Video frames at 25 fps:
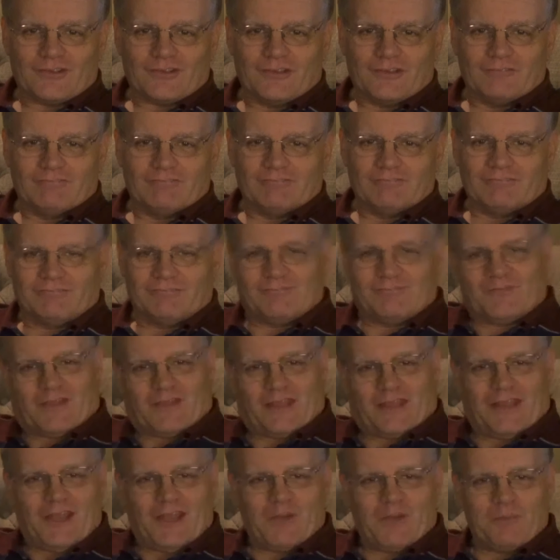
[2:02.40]
and
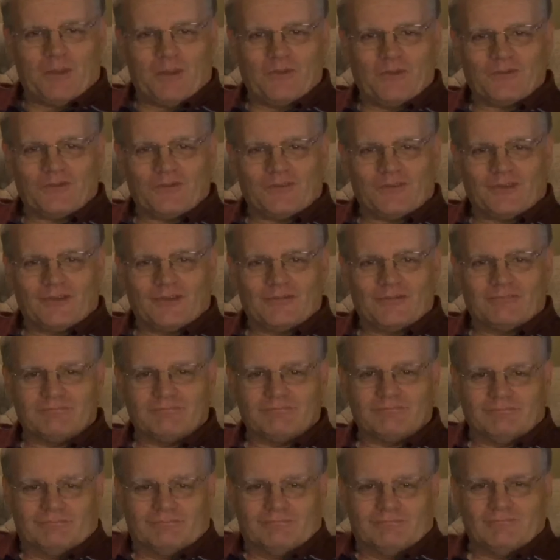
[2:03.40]
canal boats, so
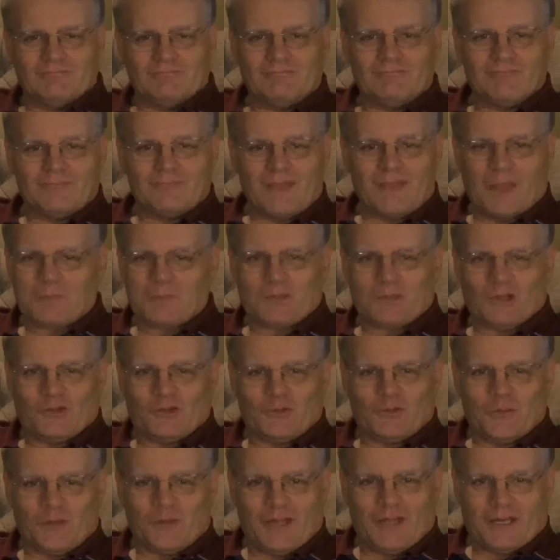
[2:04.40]
I'm going to
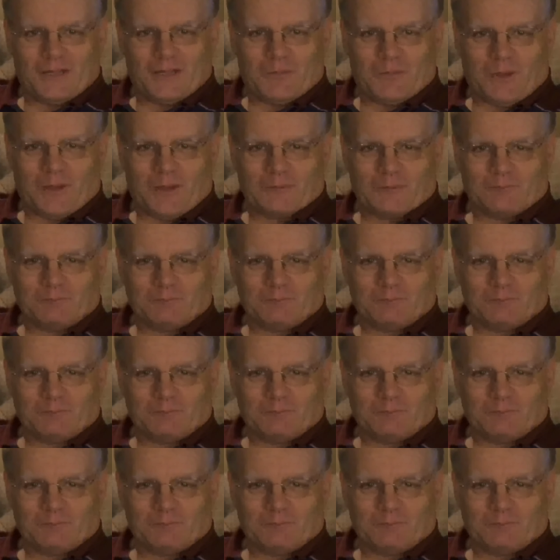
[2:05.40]
do it anyway.